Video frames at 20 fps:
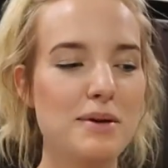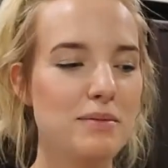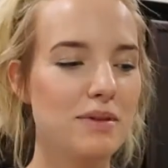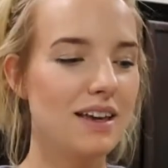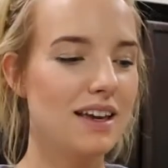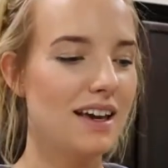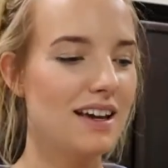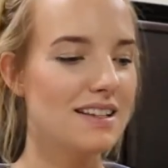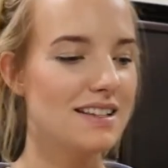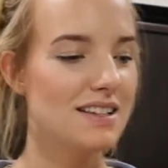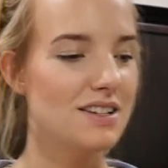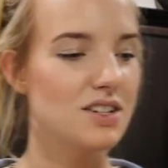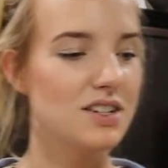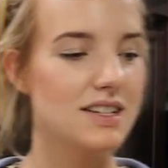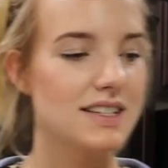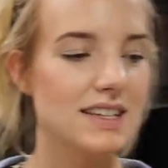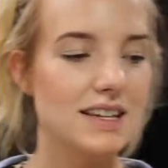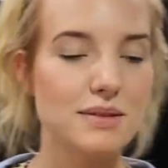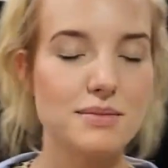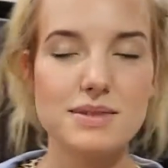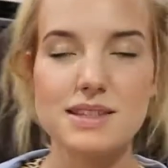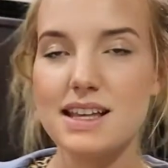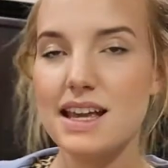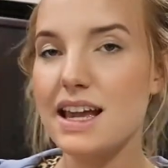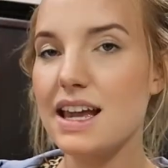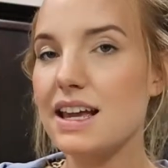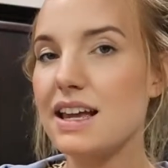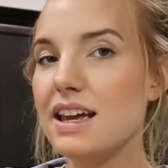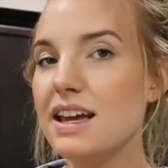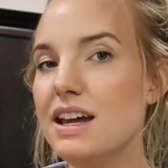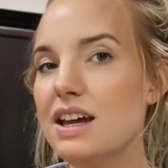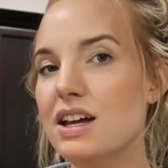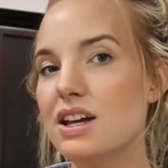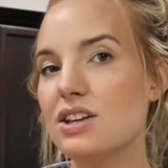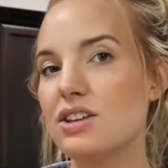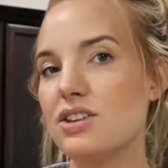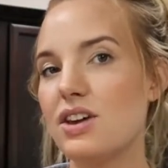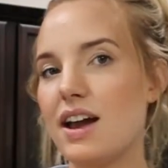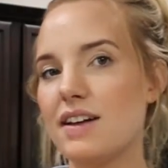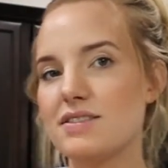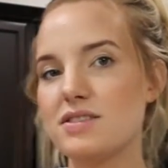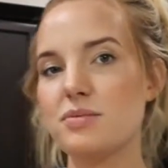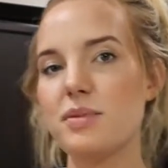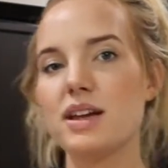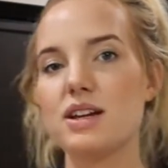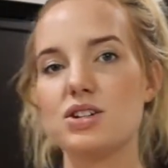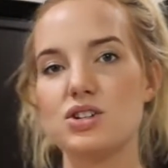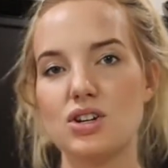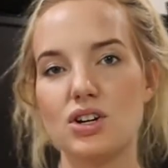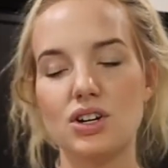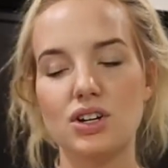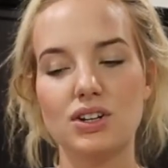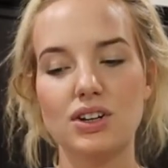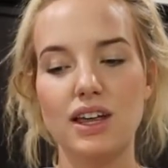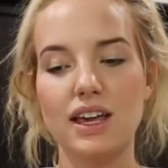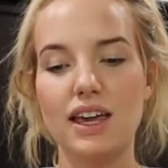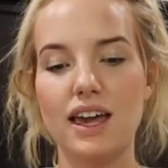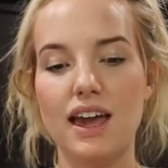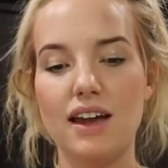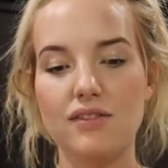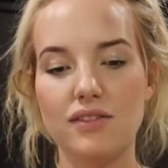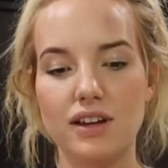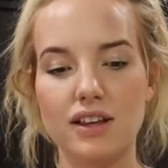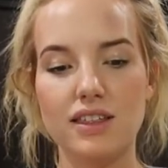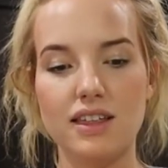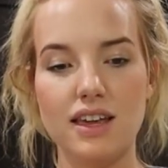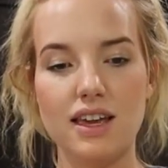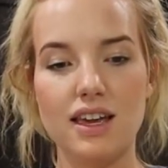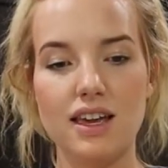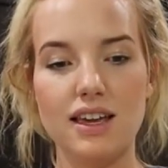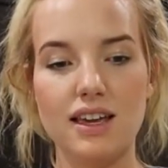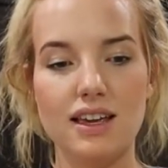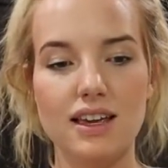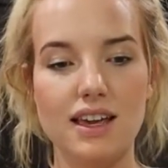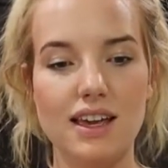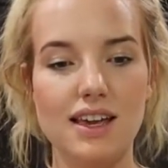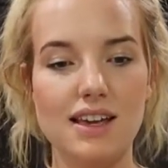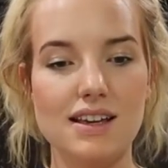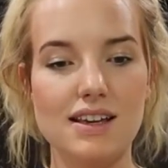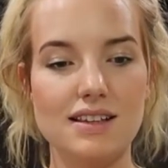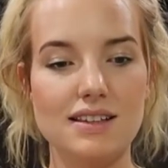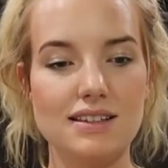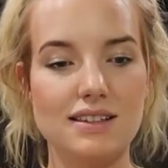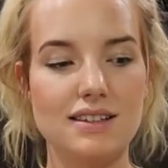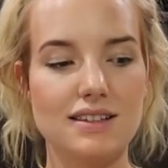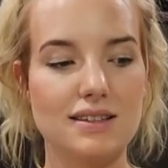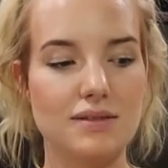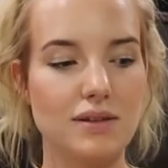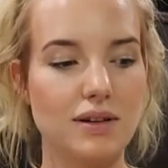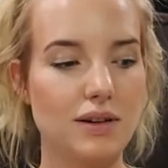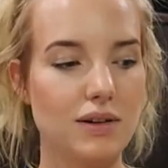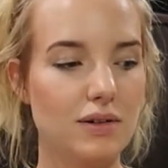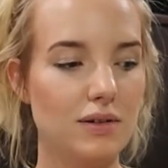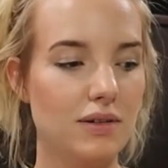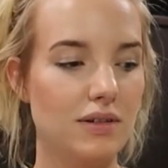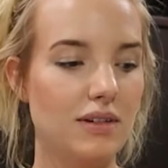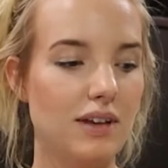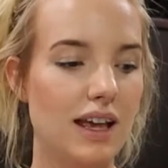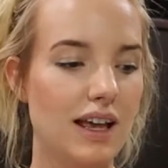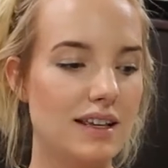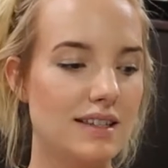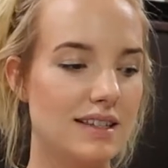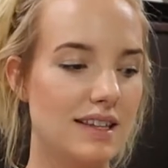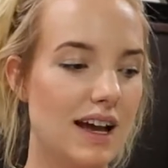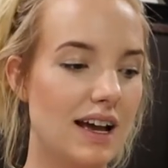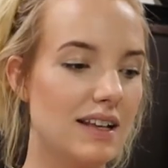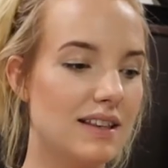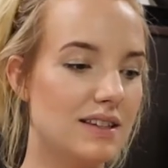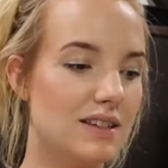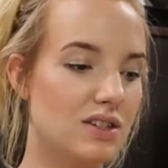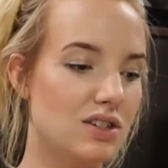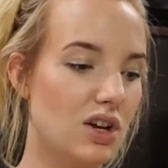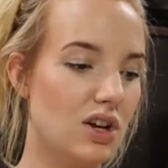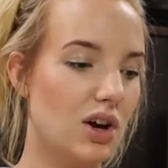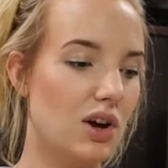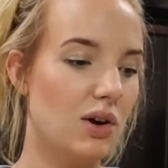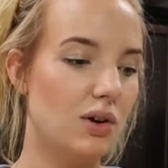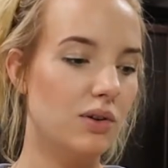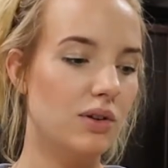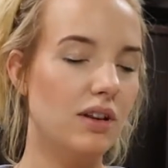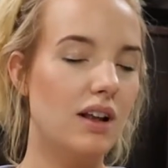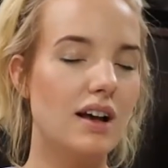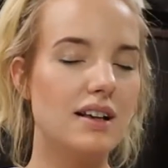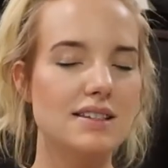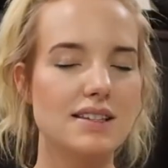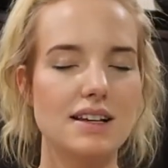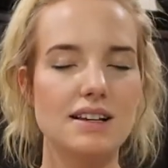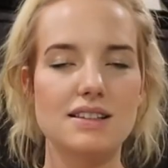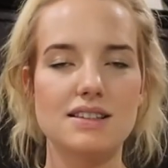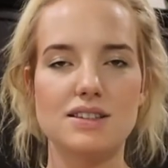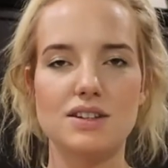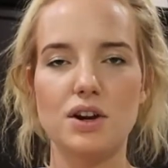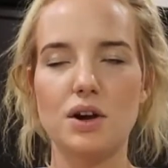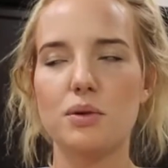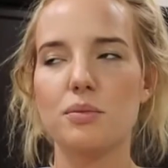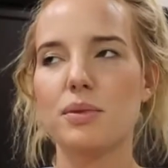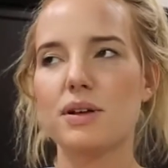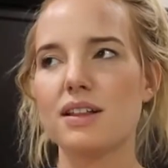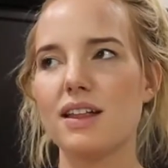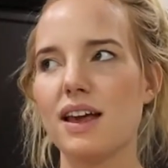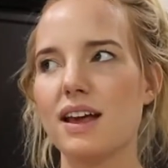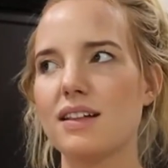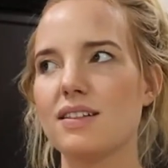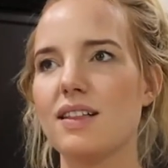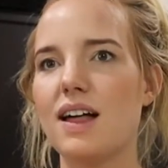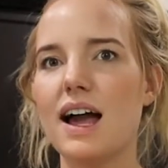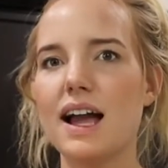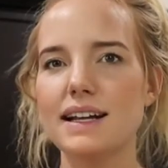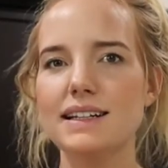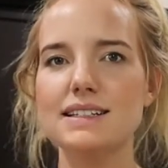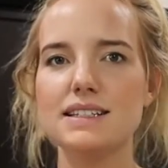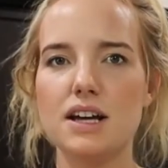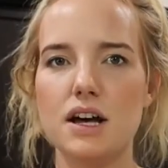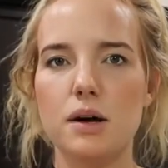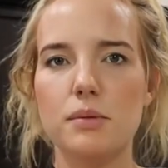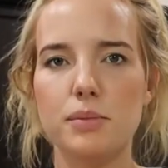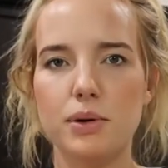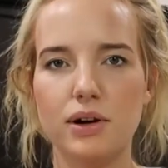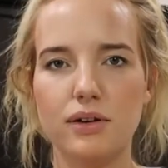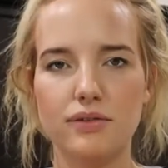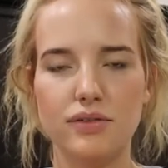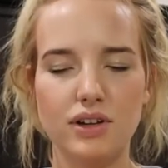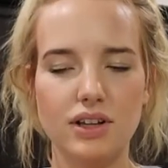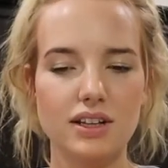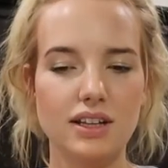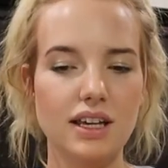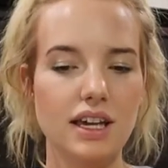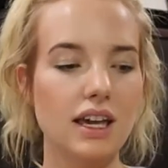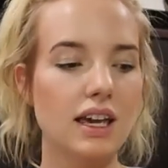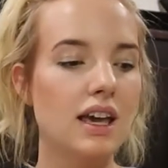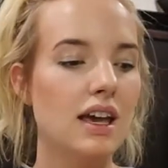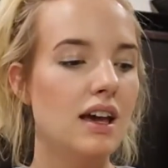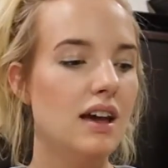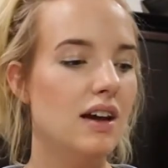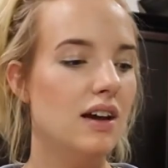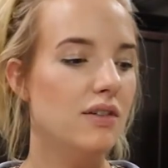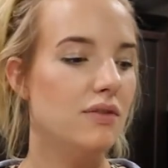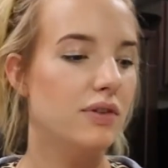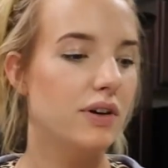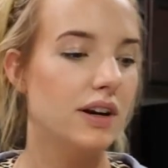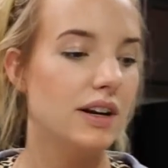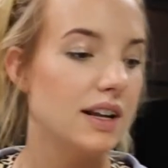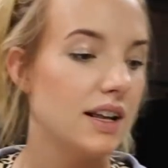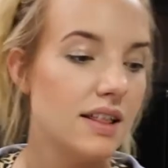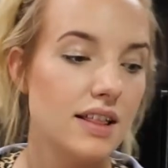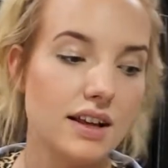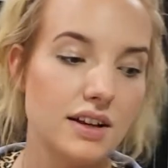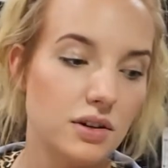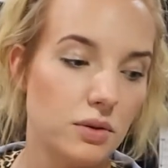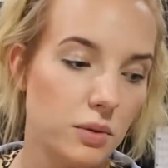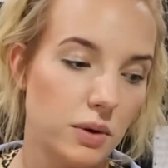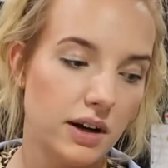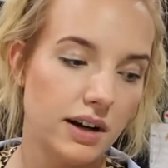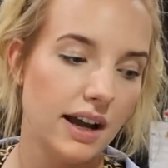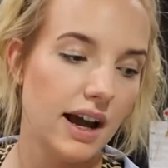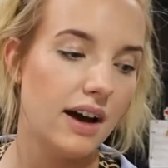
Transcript: because it just seems like you have to make sure like everything is set in stone, not set in stone, but like lined up perfectly for anything to work